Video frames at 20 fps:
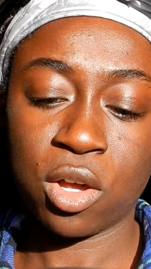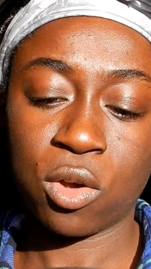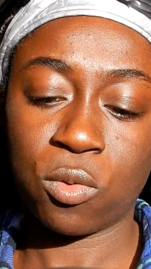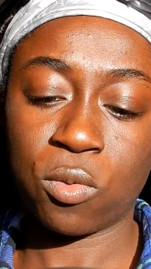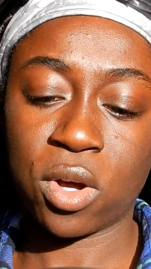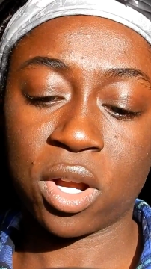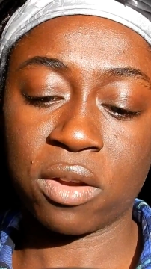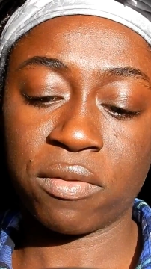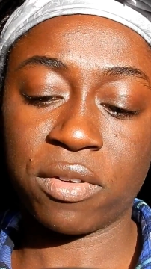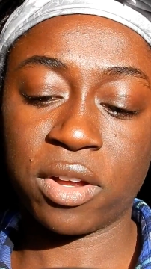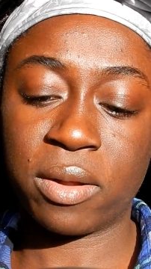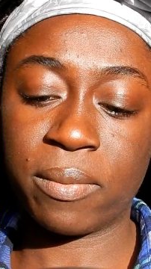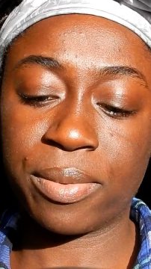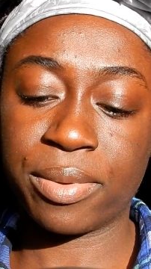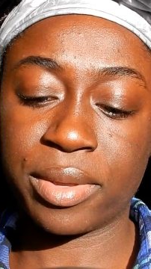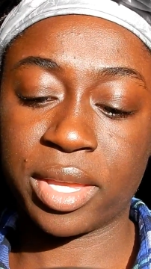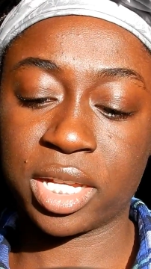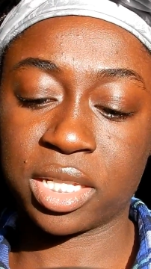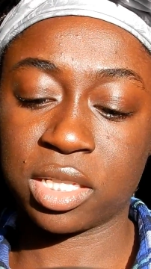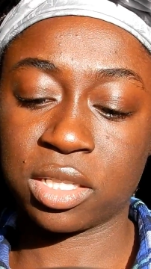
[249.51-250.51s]
one of
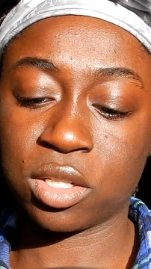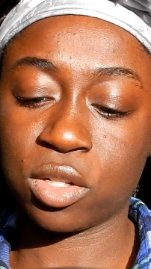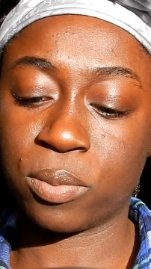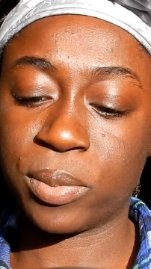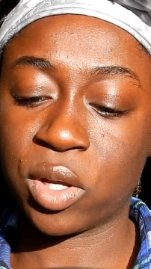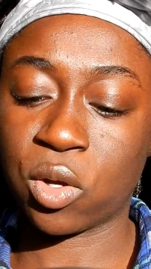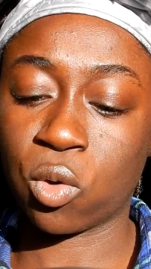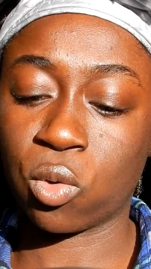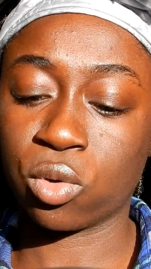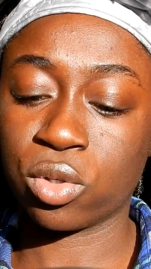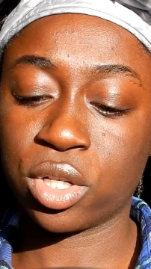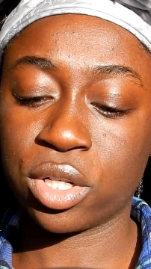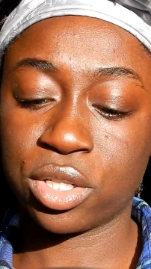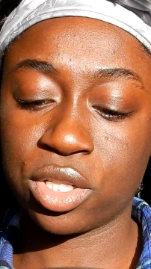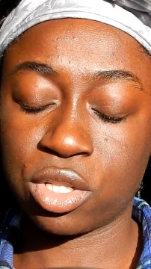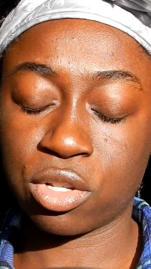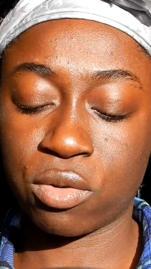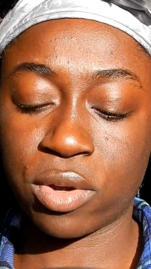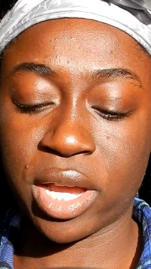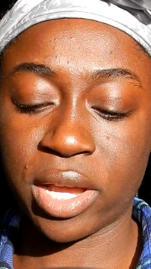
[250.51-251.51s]
them is a little bit older,
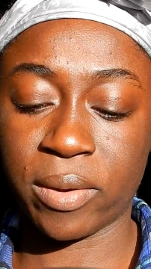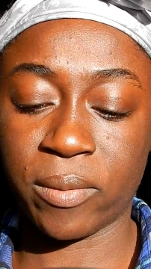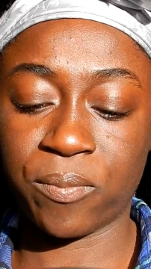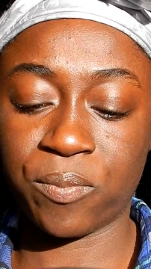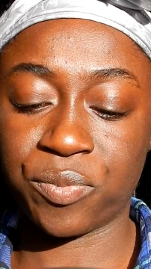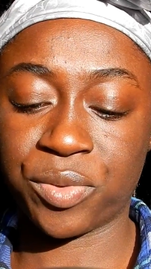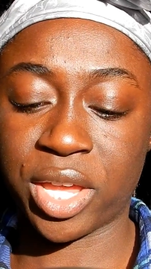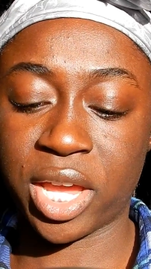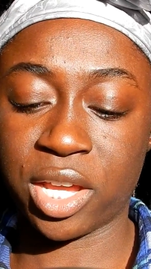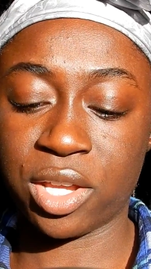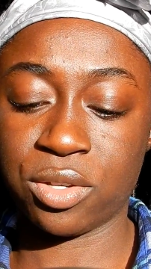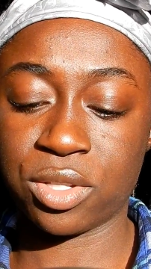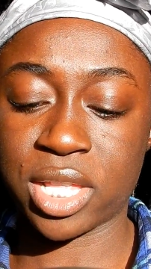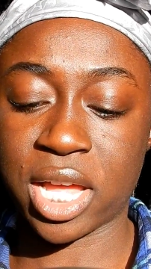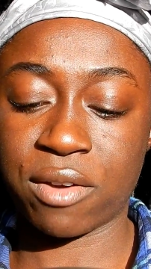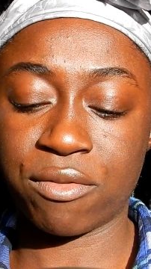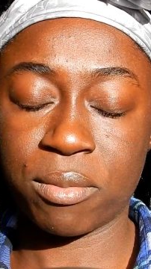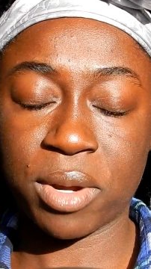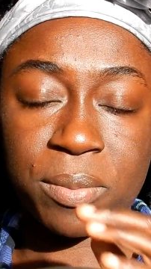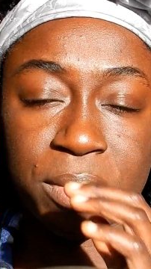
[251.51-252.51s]
so I use
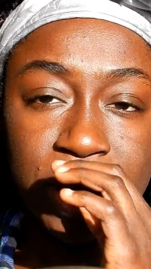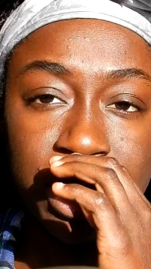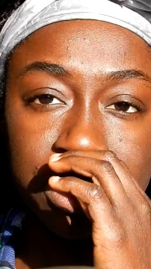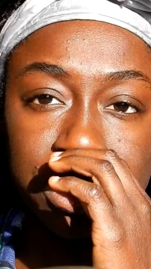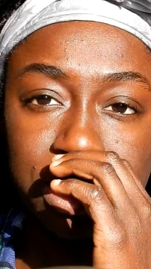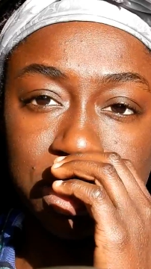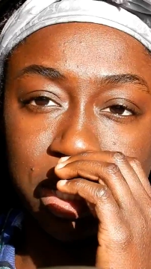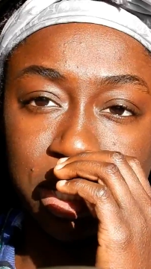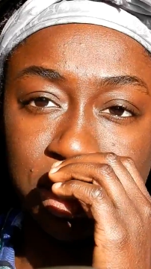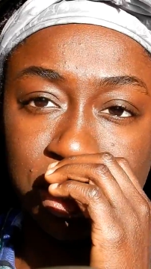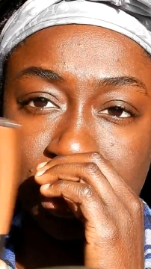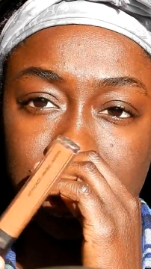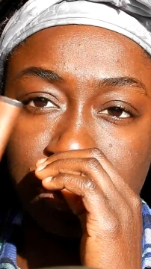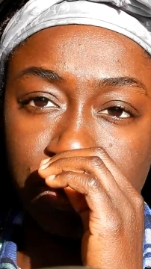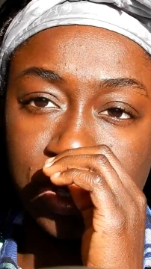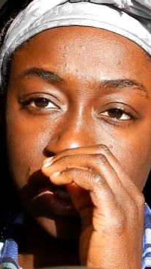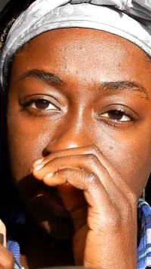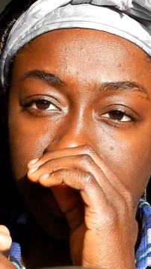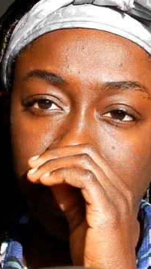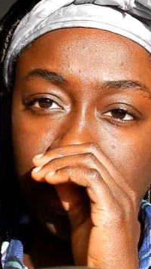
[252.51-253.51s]
that for my brows, and this
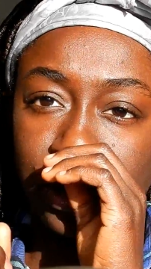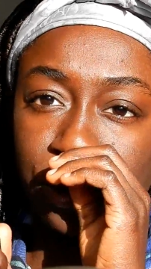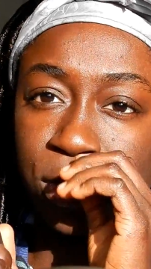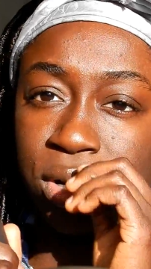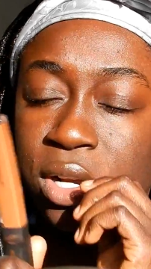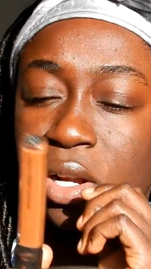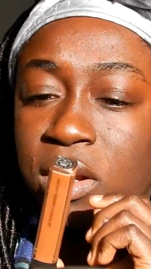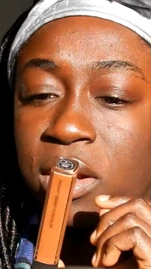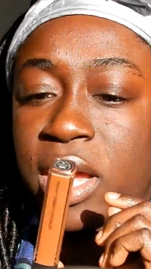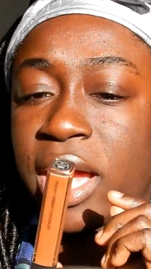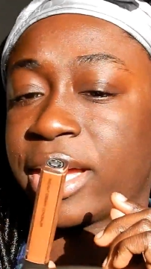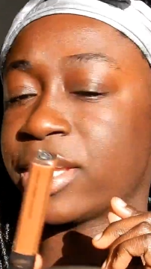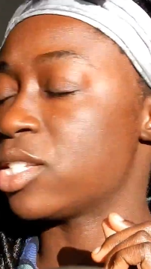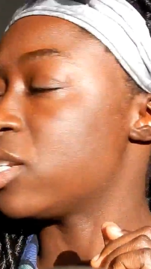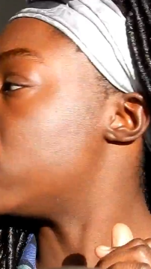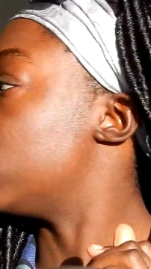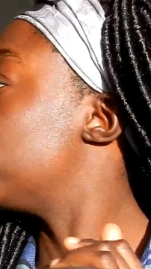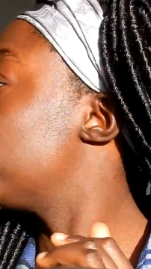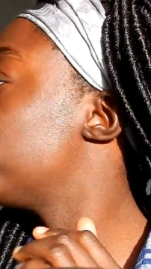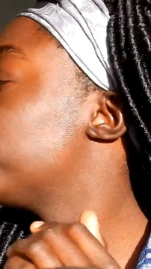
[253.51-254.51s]
one's the new one on
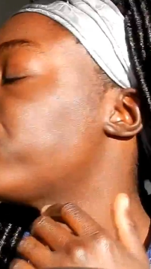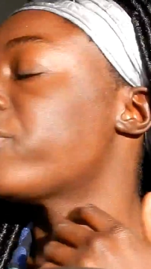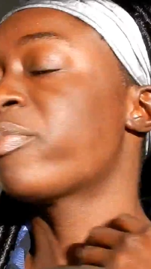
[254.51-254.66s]
accident.